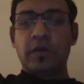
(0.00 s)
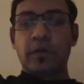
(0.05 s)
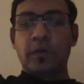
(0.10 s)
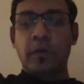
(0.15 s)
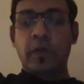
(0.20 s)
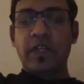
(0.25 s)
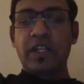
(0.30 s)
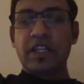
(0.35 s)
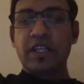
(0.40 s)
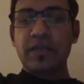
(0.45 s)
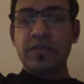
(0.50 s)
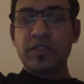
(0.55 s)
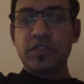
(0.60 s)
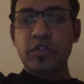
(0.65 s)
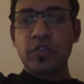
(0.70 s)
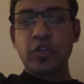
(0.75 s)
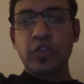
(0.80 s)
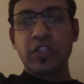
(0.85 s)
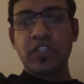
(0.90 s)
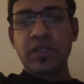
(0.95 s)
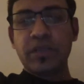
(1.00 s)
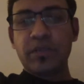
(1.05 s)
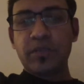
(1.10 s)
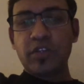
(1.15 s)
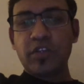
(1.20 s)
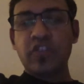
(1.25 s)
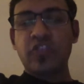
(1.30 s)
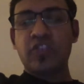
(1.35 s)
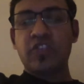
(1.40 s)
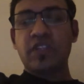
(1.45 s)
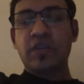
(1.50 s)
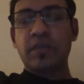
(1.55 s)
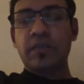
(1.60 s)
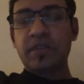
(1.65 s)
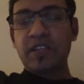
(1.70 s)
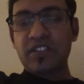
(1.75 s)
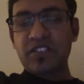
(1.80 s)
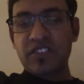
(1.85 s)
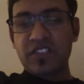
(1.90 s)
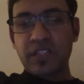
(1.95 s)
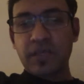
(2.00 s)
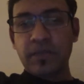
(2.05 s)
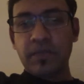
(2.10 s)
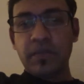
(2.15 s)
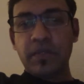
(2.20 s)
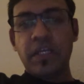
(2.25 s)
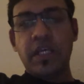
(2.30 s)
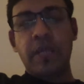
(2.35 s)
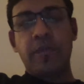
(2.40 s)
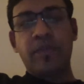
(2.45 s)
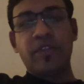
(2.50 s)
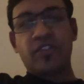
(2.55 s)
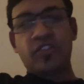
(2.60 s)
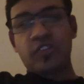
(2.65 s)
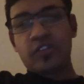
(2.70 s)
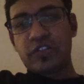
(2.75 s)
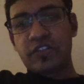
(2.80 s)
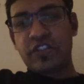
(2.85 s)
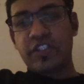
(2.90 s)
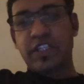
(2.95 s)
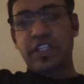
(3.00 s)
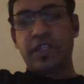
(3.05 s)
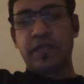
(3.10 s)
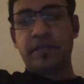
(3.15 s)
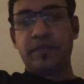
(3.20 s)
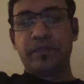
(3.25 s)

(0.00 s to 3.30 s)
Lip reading: Welcome to Crypto Step by Step, Episode 3.